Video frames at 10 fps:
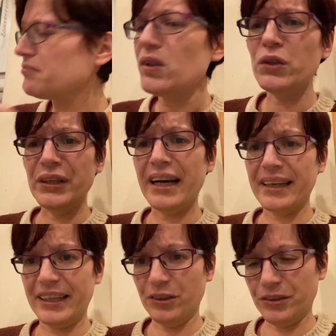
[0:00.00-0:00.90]
you can get
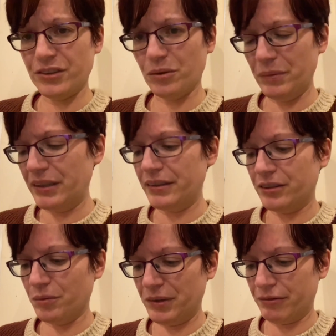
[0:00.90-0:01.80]
it under some
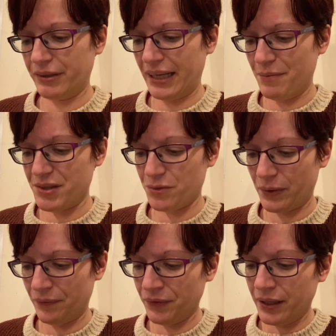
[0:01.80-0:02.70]
different names as well.
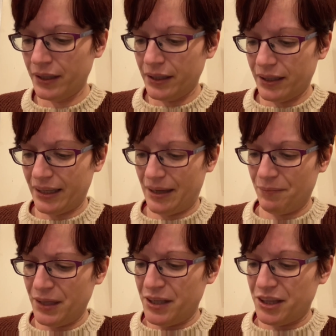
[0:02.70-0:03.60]

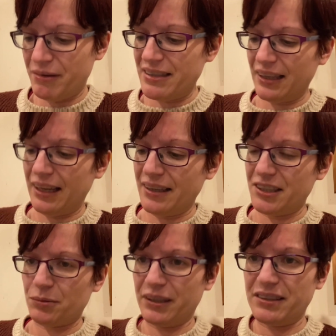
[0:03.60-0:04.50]
The reason I like this
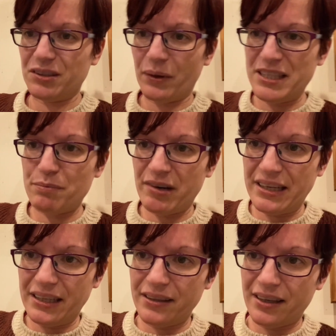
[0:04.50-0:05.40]
one is it's quite
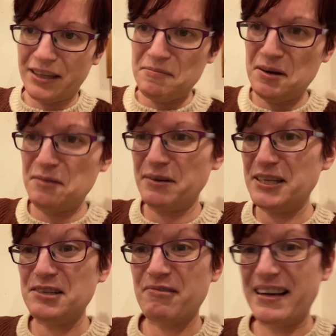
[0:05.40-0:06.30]
springy, which is
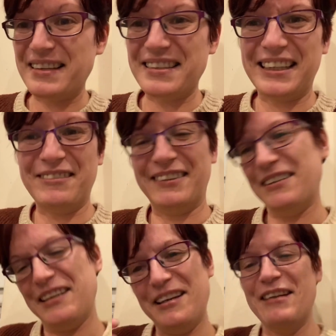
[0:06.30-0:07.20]
great. It's kind of like if